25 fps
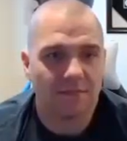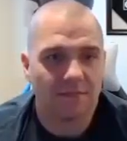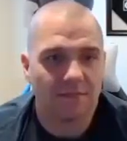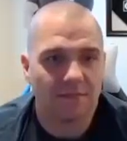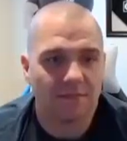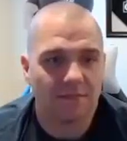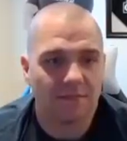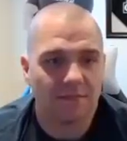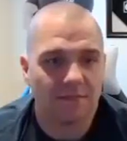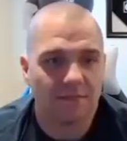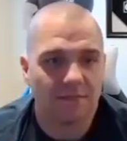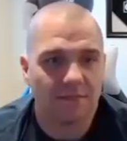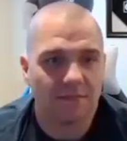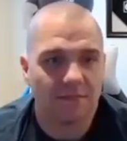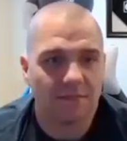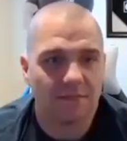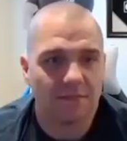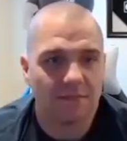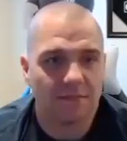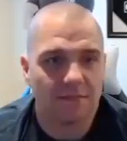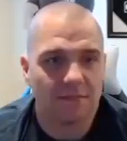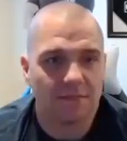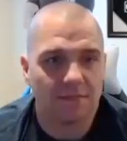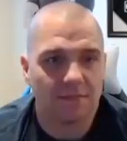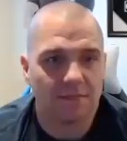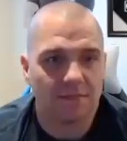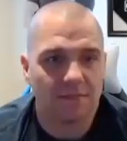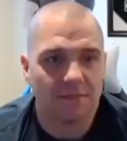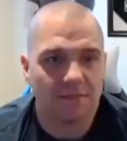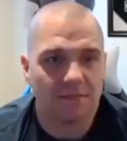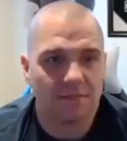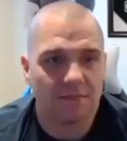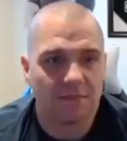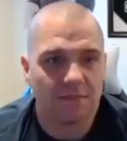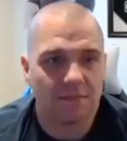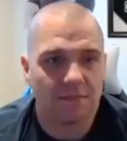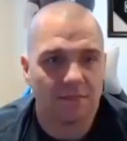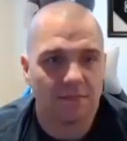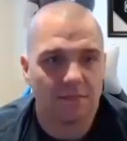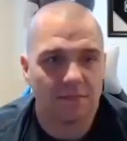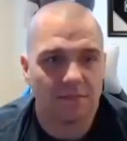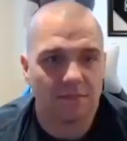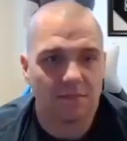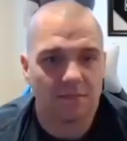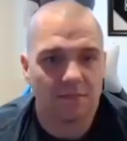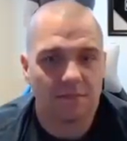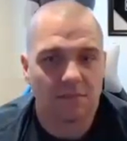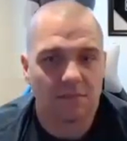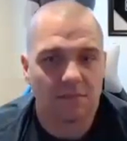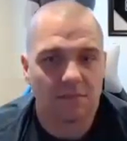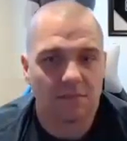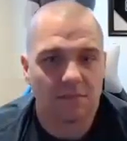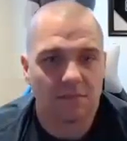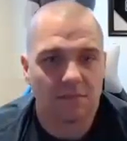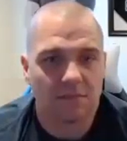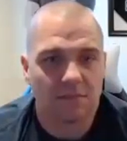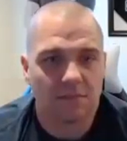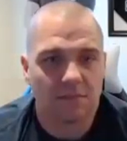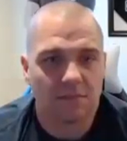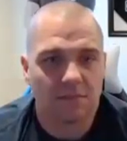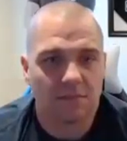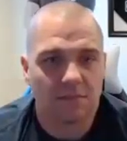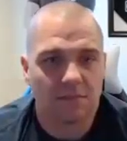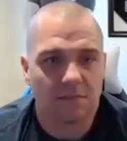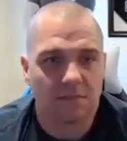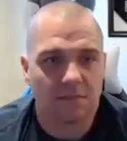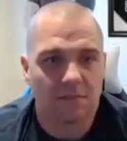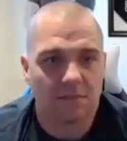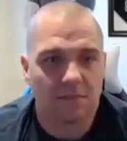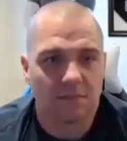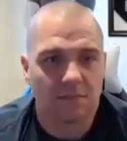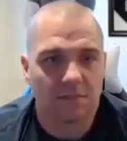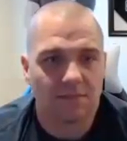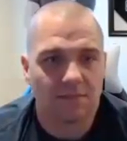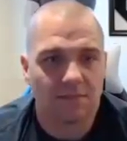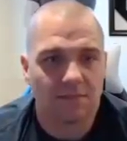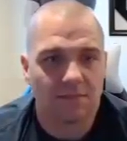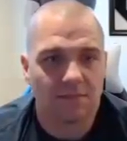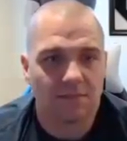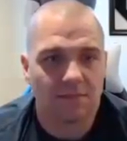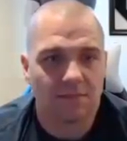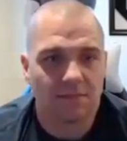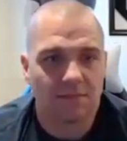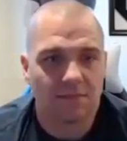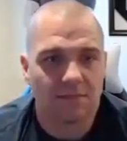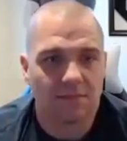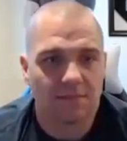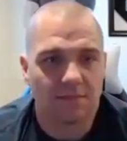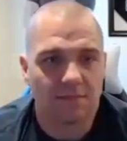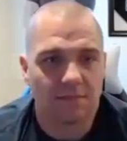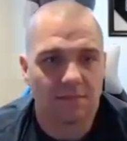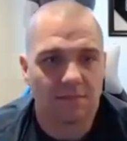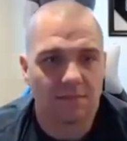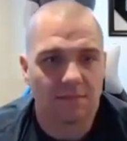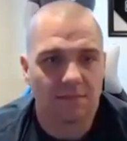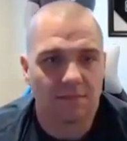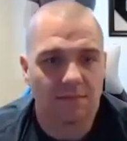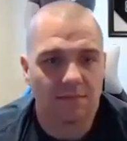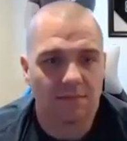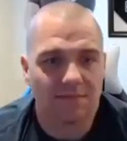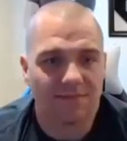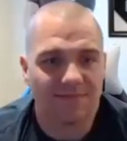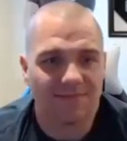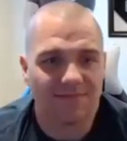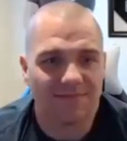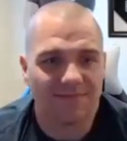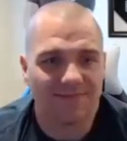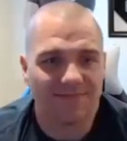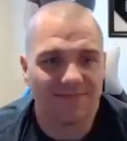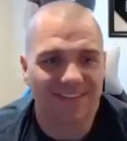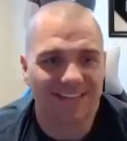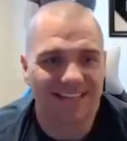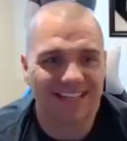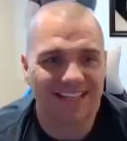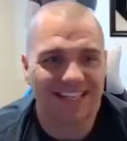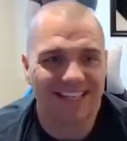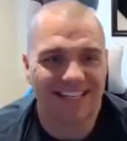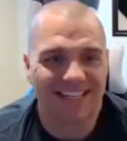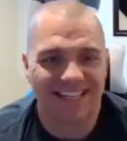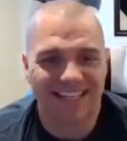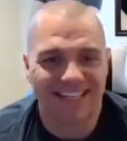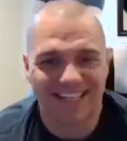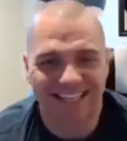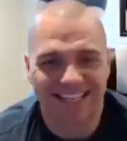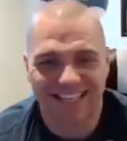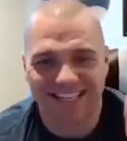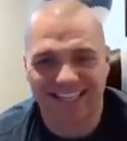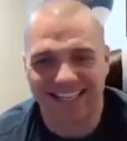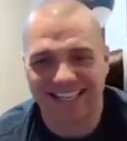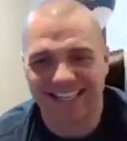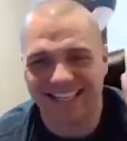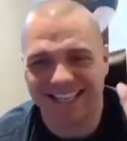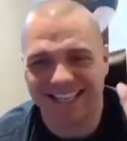(silent)